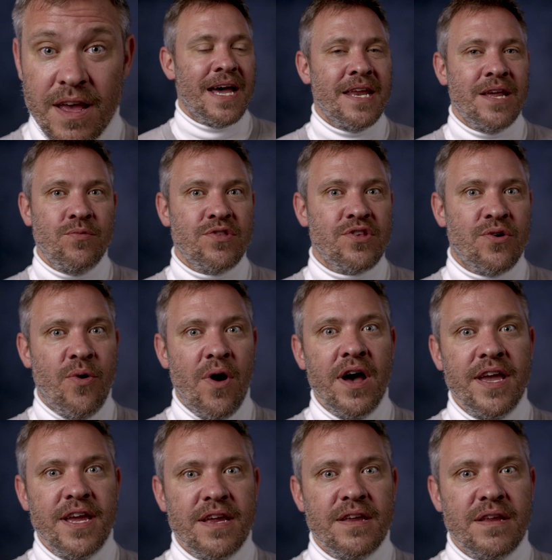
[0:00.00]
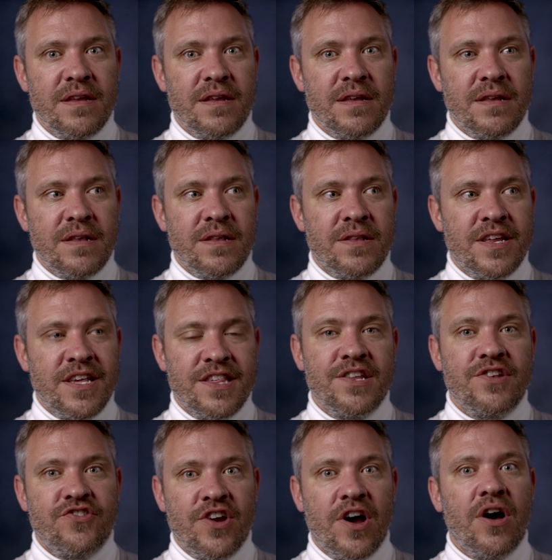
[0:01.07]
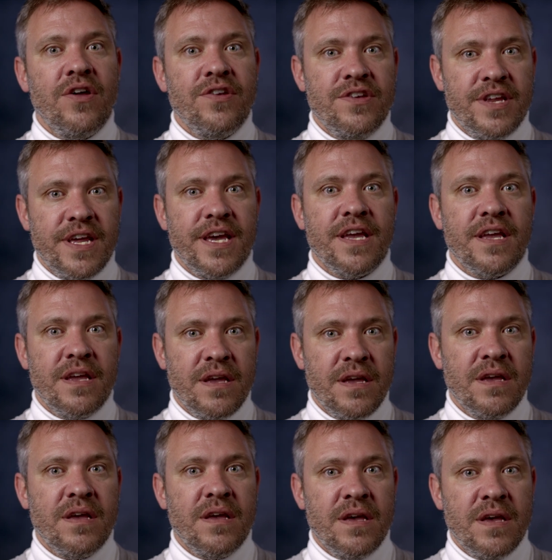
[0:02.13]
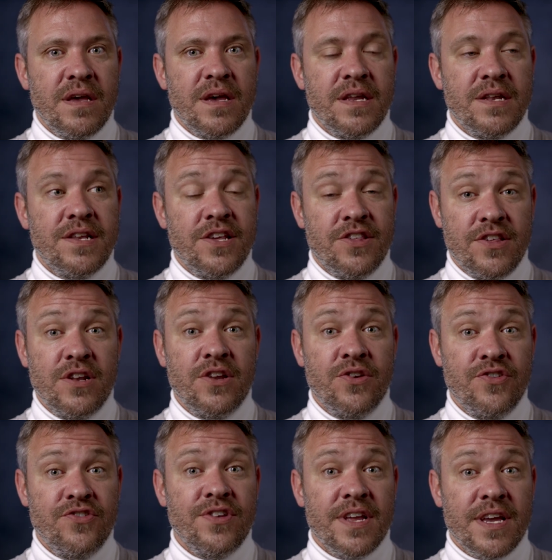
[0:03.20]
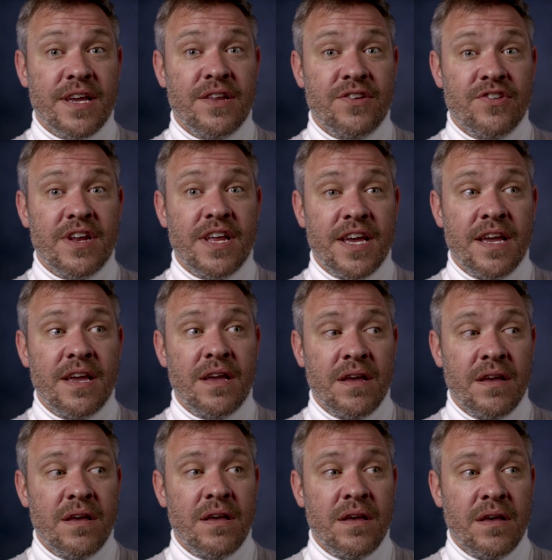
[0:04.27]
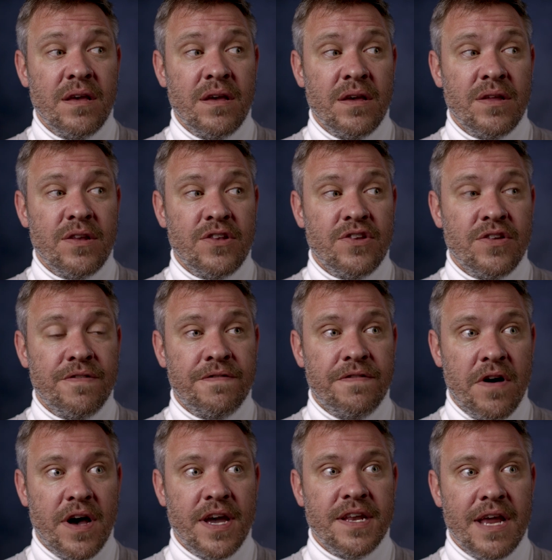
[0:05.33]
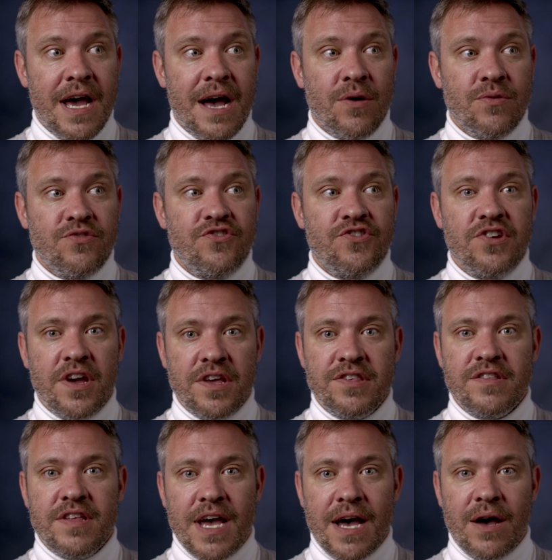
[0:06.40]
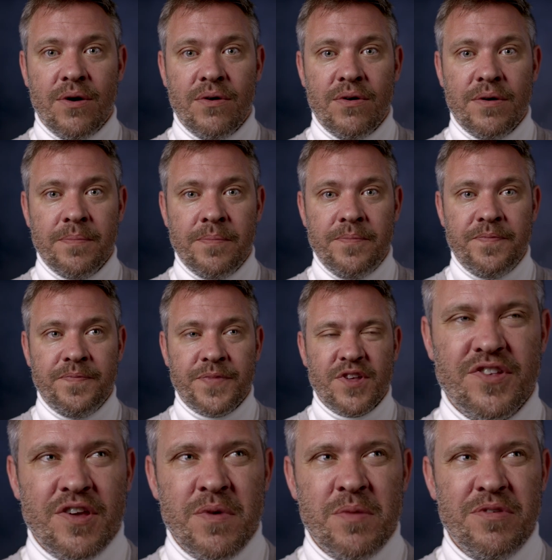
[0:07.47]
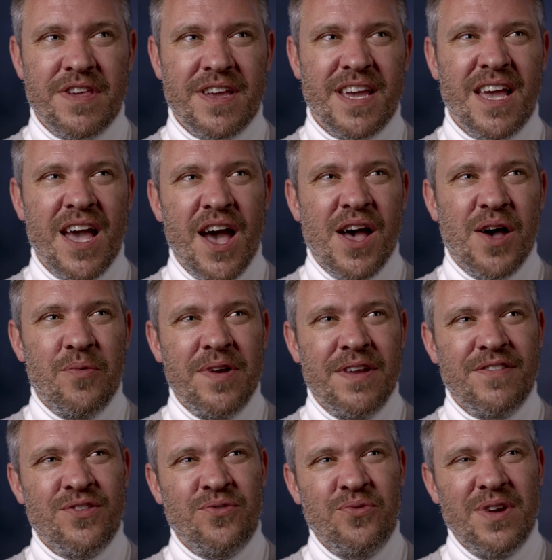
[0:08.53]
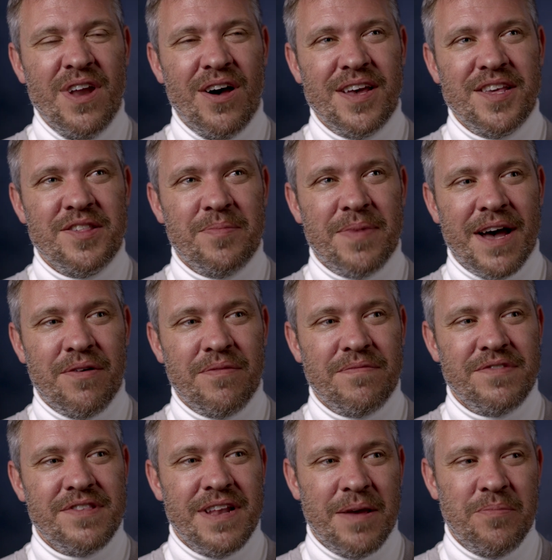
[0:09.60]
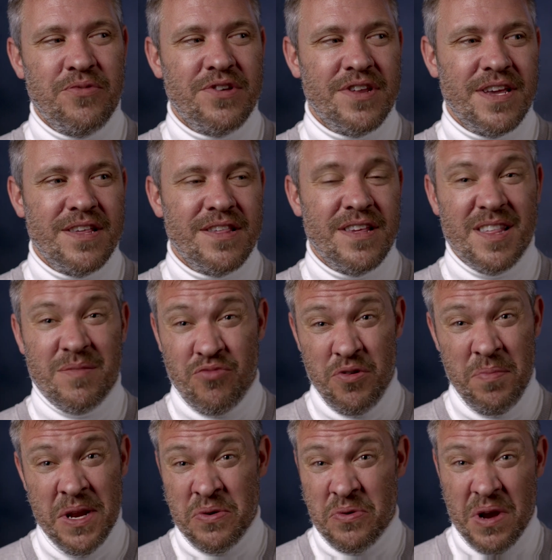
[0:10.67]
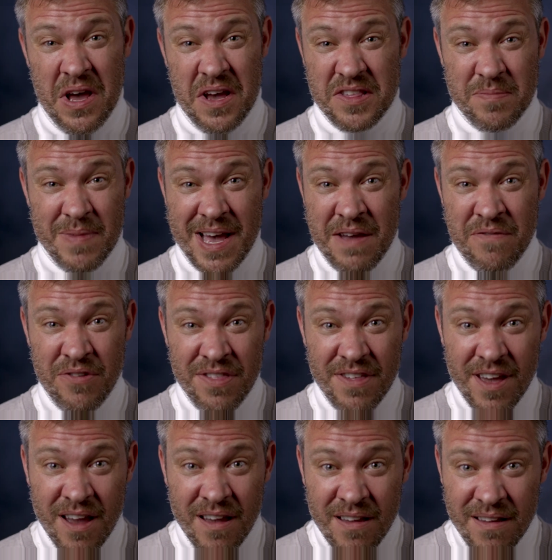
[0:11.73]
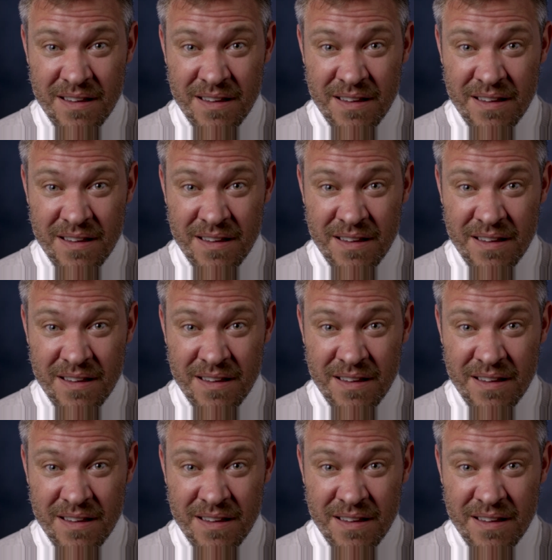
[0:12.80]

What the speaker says: And it was quite disenchanting and disillusioning, actually, to find out just how... Because I remember thinking, well, if it's all lies about celebrities, it's probably all lies about everything.